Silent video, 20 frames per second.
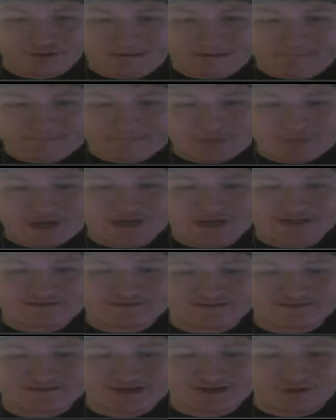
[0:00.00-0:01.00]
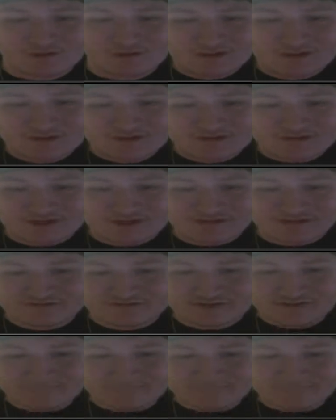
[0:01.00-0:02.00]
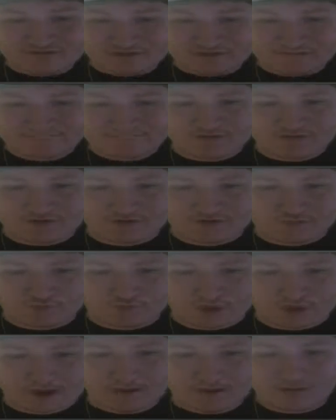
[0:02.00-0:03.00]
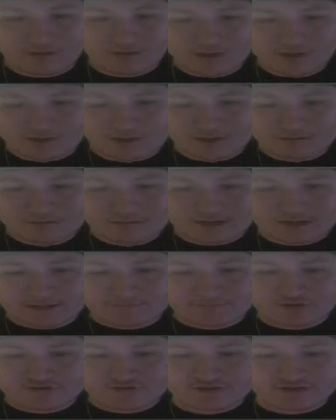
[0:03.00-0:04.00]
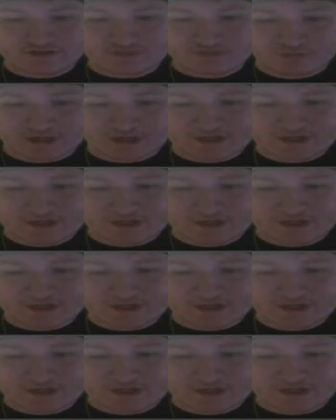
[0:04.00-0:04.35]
but it still does very, very well. Then I'm using the Ranger